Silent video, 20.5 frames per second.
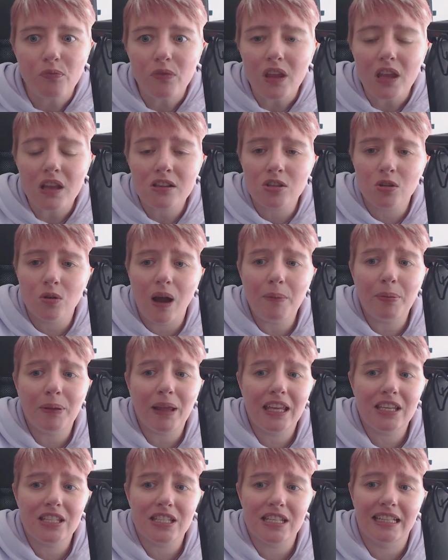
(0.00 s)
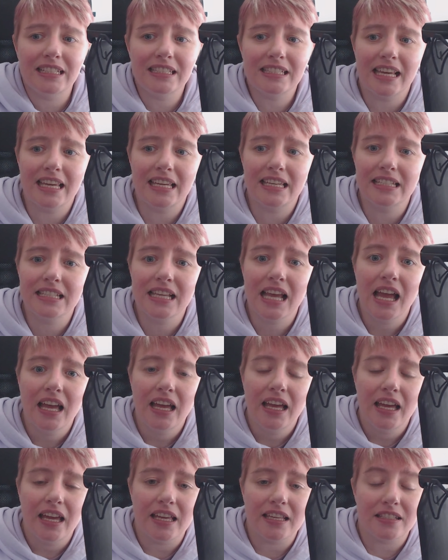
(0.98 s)
So Application Insights
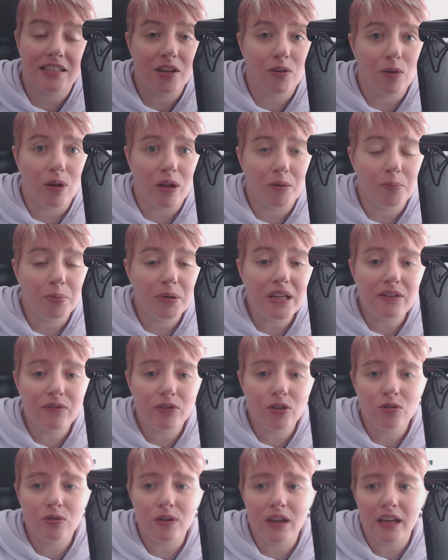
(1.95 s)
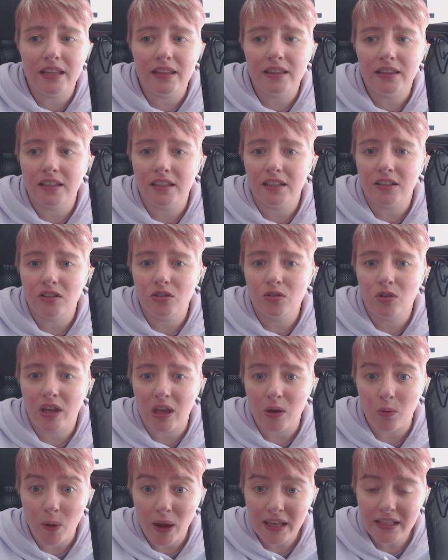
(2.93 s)
is now in preview in the
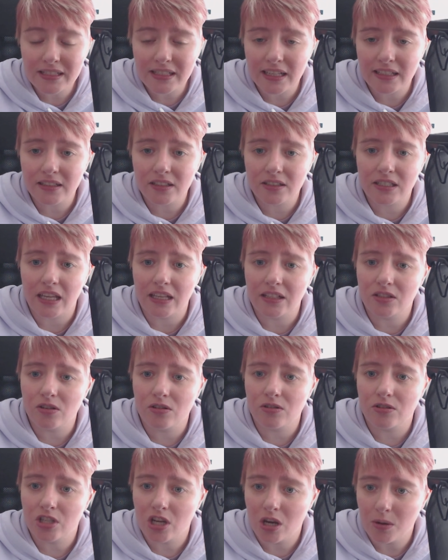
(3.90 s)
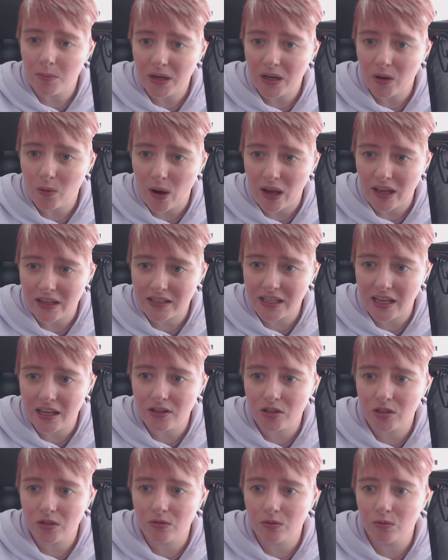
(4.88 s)
UK West Data Centre, Germany West
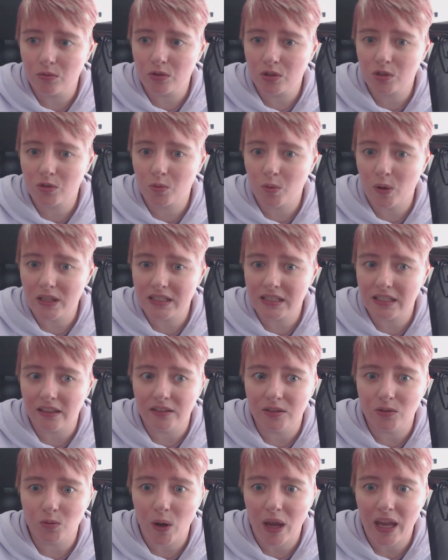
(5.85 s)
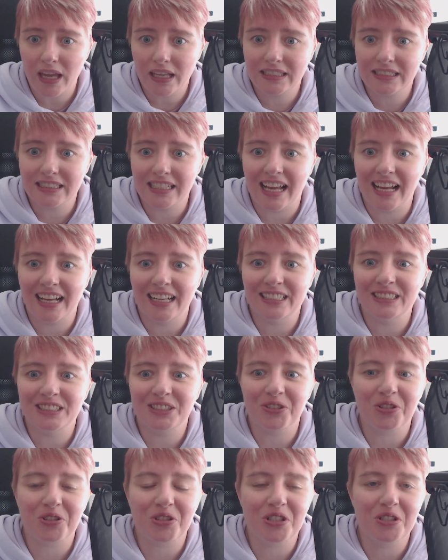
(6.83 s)
Central, Switzerland West
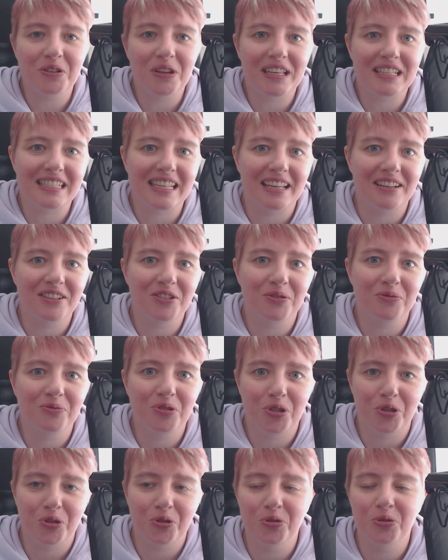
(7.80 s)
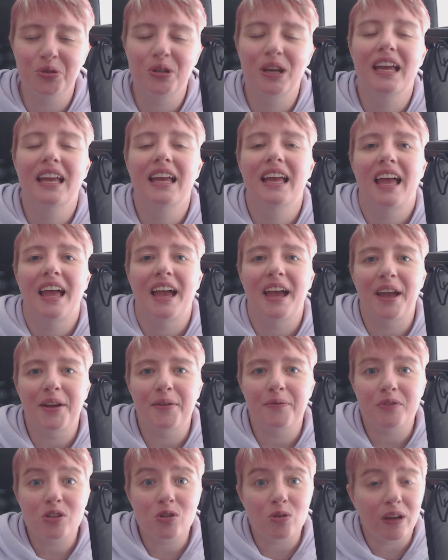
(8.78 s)
and Australia Central too.
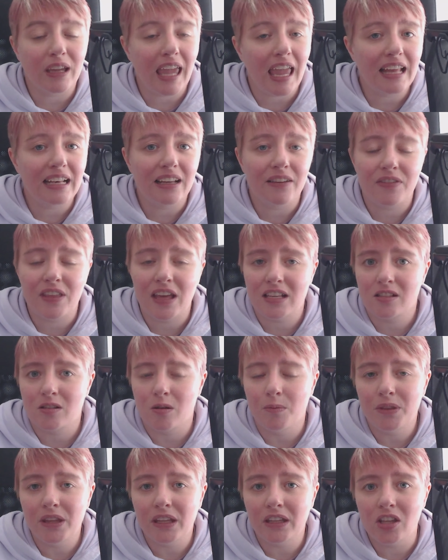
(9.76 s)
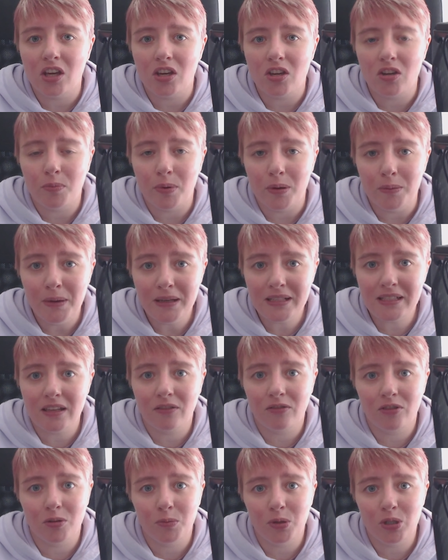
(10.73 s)
So again, if that's something that you've been
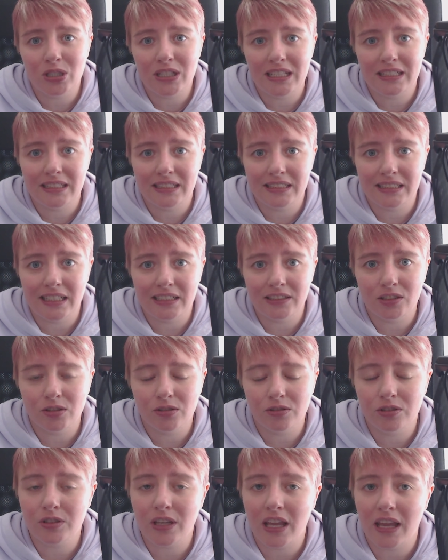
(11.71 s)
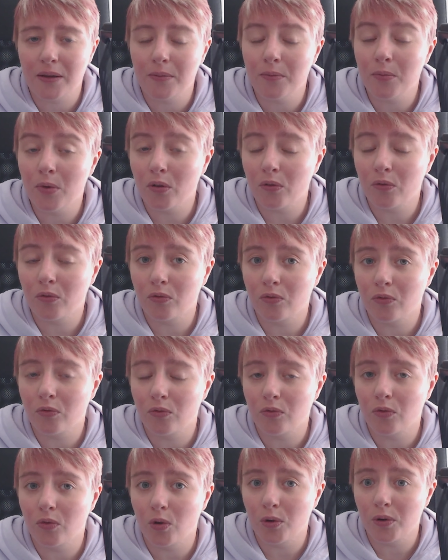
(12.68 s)
missing from our data centres
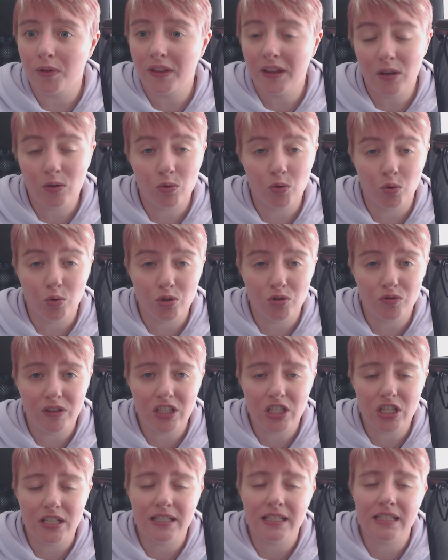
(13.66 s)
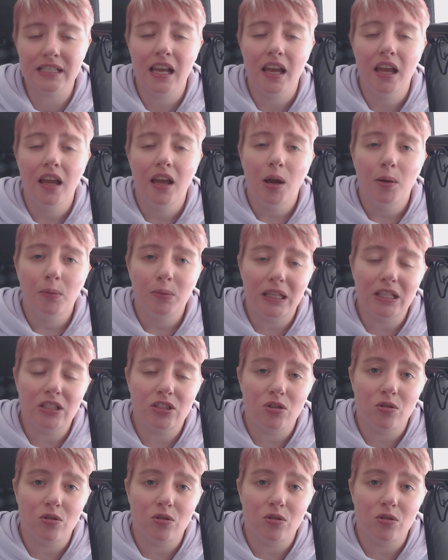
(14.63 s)
for those regions, please do